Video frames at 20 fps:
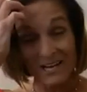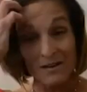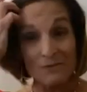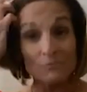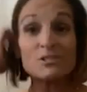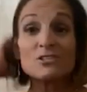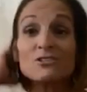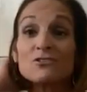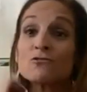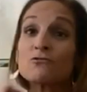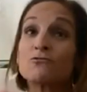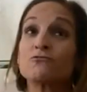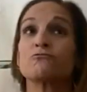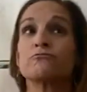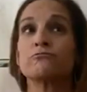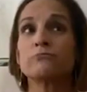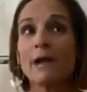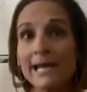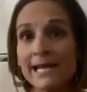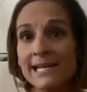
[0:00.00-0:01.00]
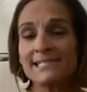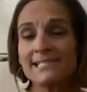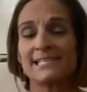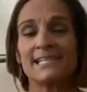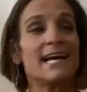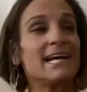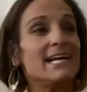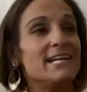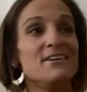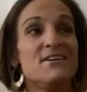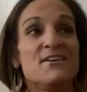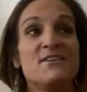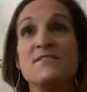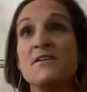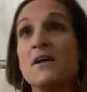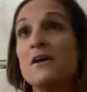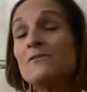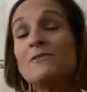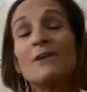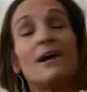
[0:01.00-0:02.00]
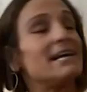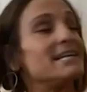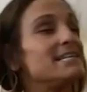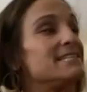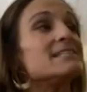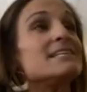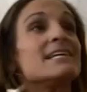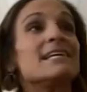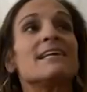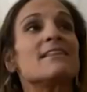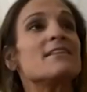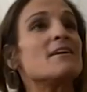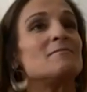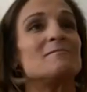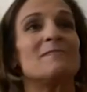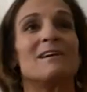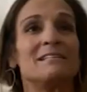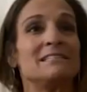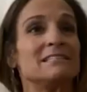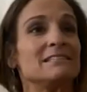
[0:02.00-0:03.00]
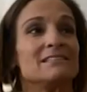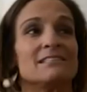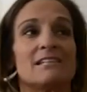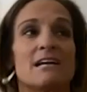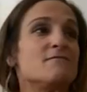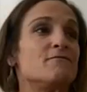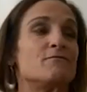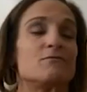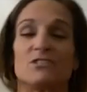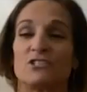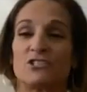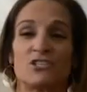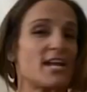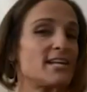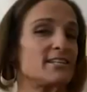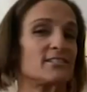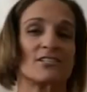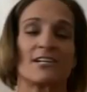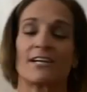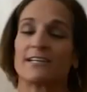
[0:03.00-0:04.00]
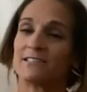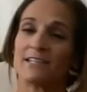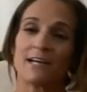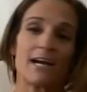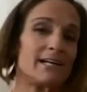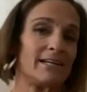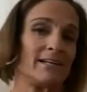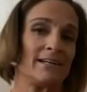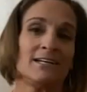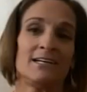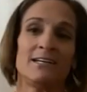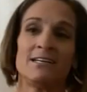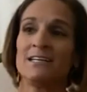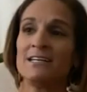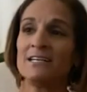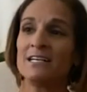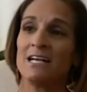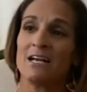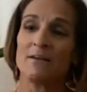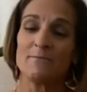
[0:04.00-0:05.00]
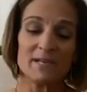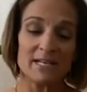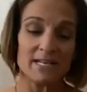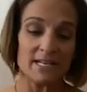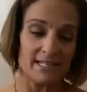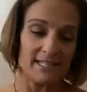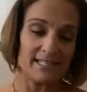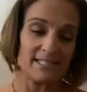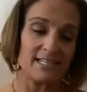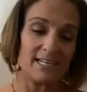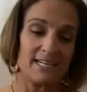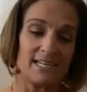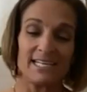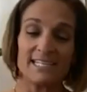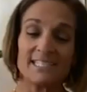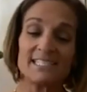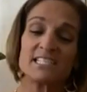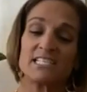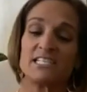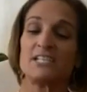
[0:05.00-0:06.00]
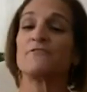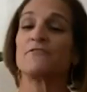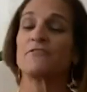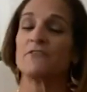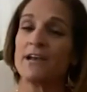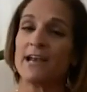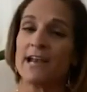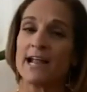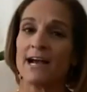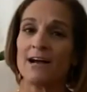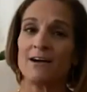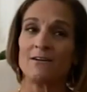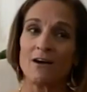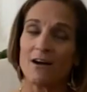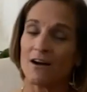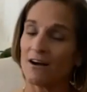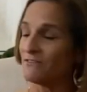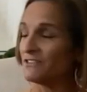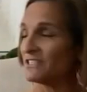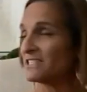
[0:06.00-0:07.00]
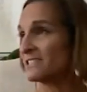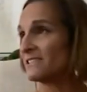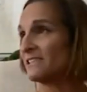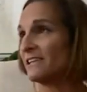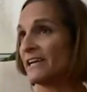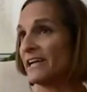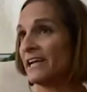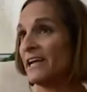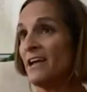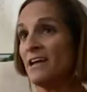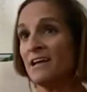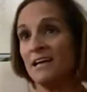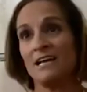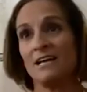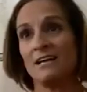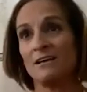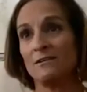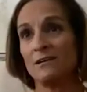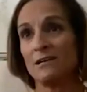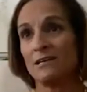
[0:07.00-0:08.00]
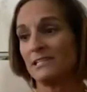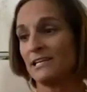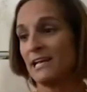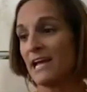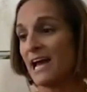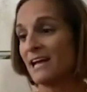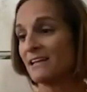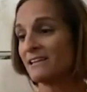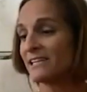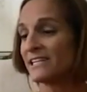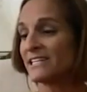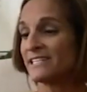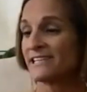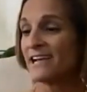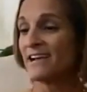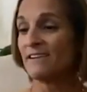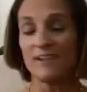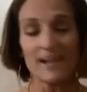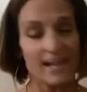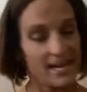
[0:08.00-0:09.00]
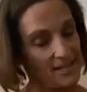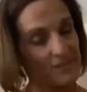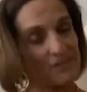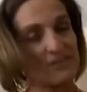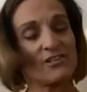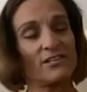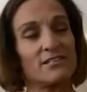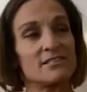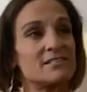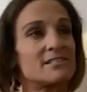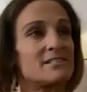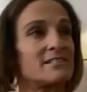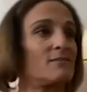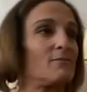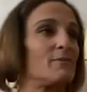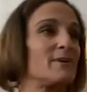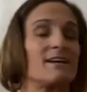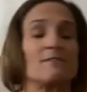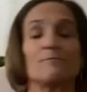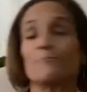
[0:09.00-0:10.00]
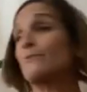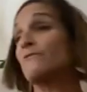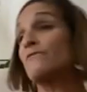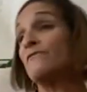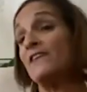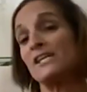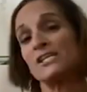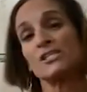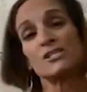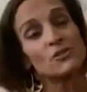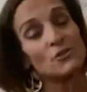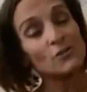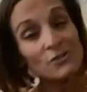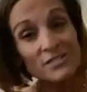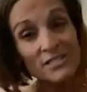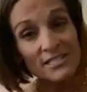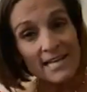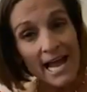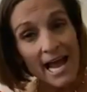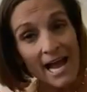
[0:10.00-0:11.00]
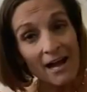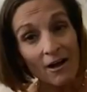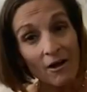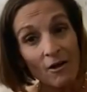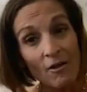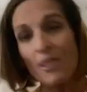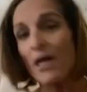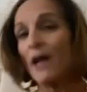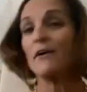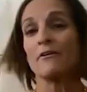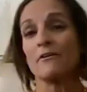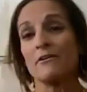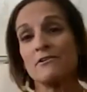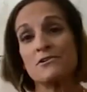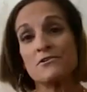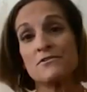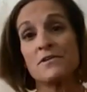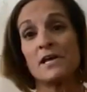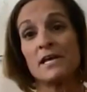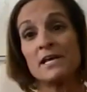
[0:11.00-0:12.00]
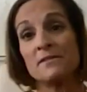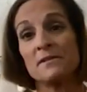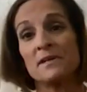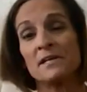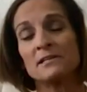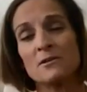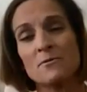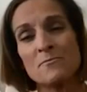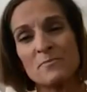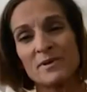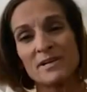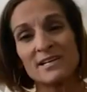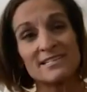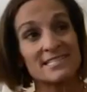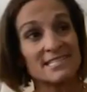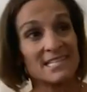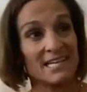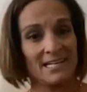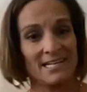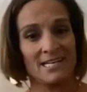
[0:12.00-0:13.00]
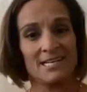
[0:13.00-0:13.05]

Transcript: It was crazy. I had no idea that my life would change like that. I mean, it's different now, obviously. Athletes have agents. We have professionals now that are in the Olympics.